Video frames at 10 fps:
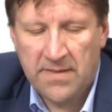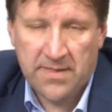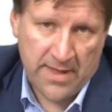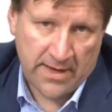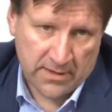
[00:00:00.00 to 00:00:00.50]
And
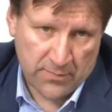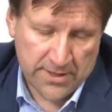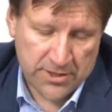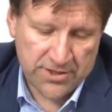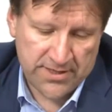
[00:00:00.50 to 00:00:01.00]
the second
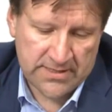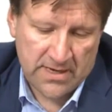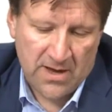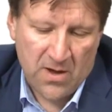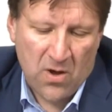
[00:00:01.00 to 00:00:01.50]
question
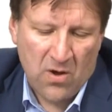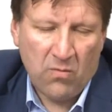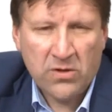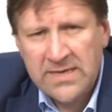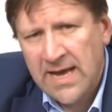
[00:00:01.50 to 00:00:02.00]
is
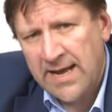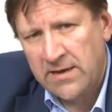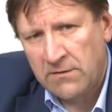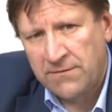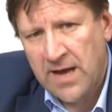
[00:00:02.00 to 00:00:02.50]
what
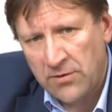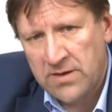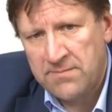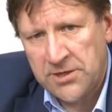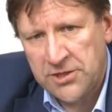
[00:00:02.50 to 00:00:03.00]
kind of
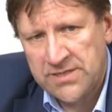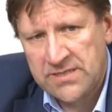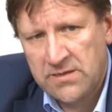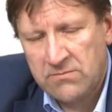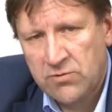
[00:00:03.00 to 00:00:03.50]

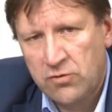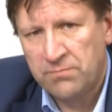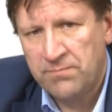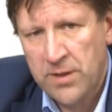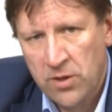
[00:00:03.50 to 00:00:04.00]
countermeasures
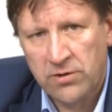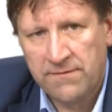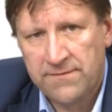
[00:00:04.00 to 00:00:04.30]
could be thought